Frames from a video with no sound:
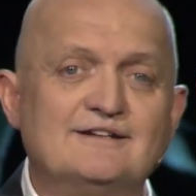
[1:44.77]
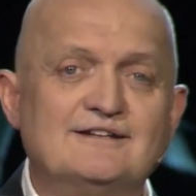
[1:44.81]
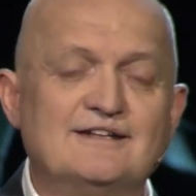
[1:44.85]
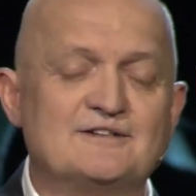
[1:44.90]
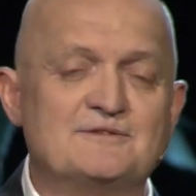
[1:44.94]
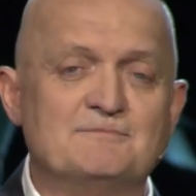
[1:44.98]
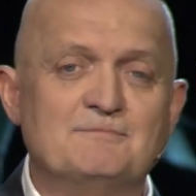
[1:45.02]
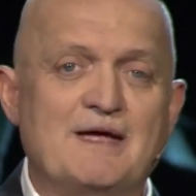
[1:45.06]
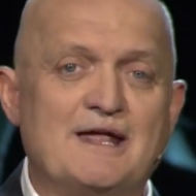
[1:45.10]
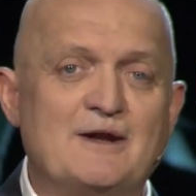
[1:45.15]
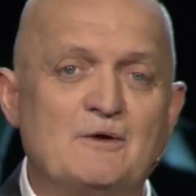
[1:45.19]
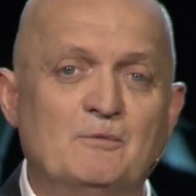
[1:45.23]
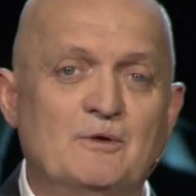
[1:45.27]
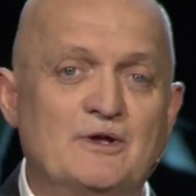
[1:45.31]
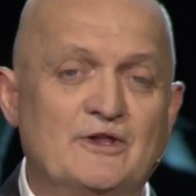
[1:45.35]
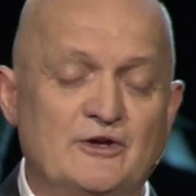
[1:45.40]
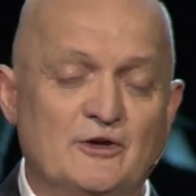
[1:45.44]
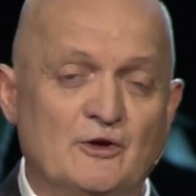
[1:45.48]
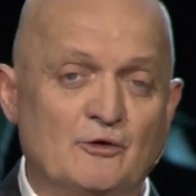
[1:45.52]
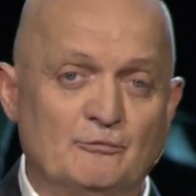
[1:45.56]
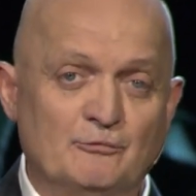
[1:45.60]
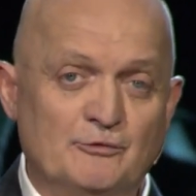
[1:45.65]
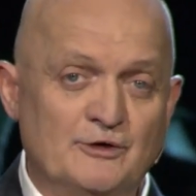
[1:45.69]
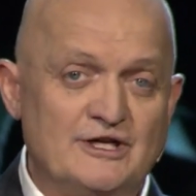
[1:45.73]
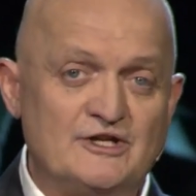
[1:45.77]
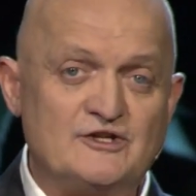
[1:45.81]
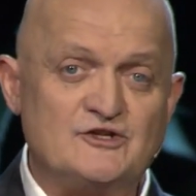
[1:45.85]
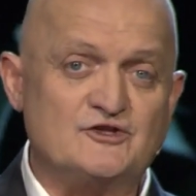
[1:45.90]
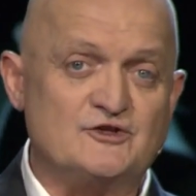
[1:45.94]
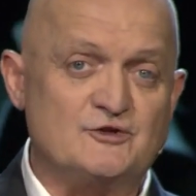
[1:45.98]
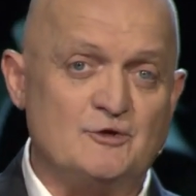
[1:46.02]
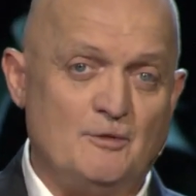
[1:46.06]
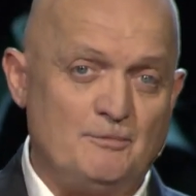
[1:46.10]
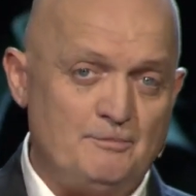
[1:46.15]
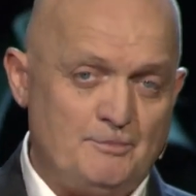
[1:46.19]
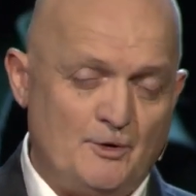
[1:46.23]
It doesn't matter whether you're
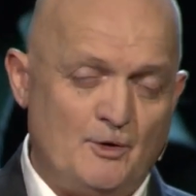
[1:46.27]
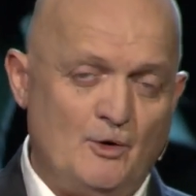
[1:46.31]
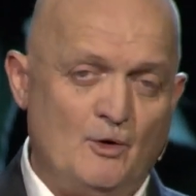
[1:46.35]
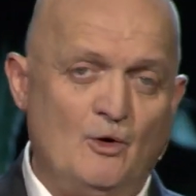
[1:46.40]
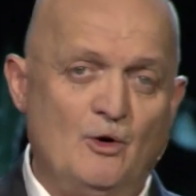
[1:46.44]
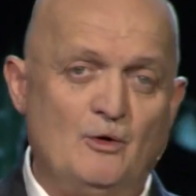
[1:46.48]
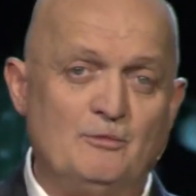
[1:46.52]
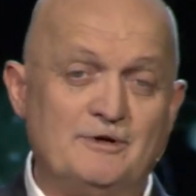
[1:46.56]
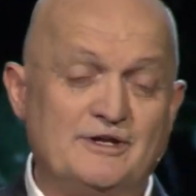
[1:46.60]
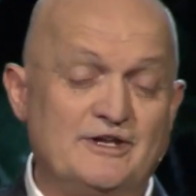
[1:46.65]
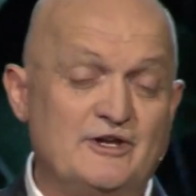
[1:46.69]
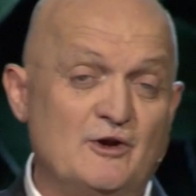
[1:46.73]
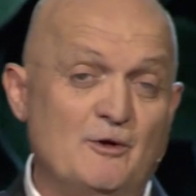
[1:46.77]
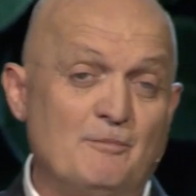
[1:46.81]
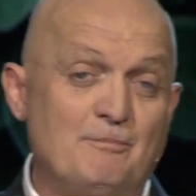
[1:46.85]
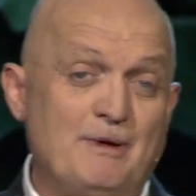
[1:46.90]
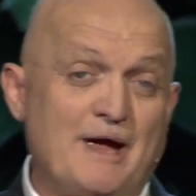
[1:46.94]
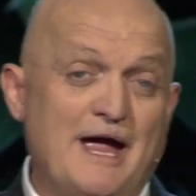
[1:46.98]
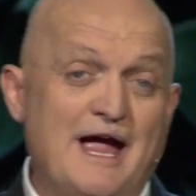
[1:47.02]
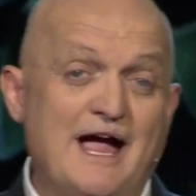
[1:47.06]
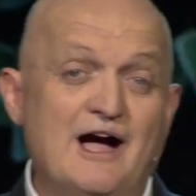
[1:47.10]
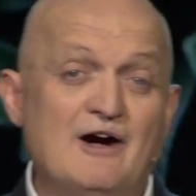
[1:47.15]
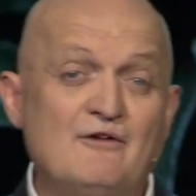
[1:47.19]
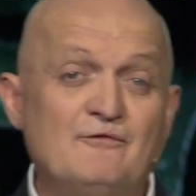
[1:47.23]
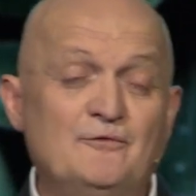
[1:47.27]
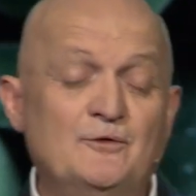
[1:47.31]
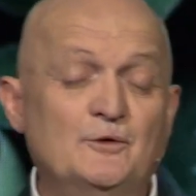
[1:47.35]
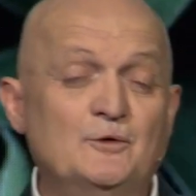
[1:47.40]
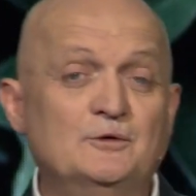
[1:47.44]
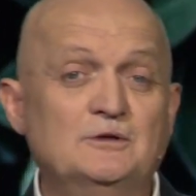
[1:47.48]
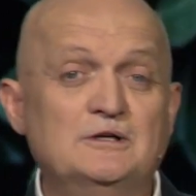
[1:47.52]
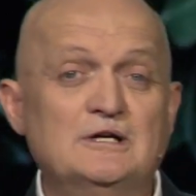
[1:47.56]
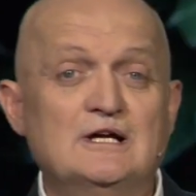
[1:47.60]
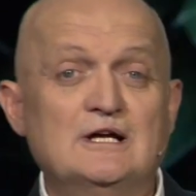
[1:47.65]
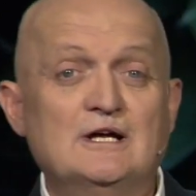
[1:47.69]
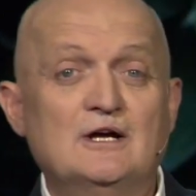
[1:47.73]
rich or poor, whether you're
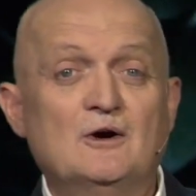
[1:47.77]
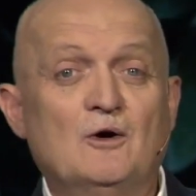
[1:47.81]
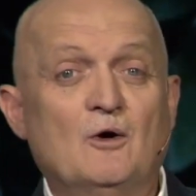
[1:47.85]
powerful